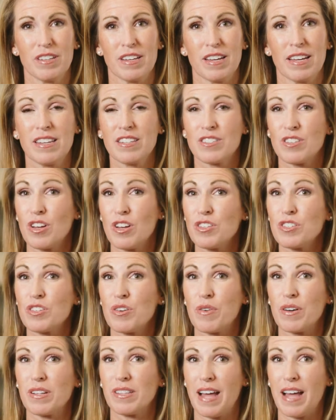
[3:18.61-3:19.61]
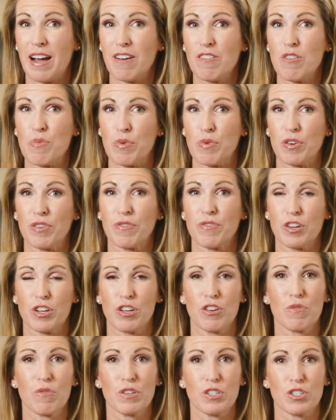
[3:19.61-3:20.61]
it is also allowable for you
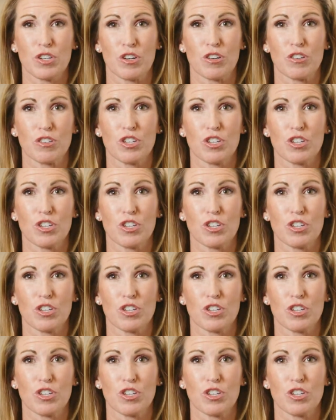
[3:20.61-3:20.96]
to return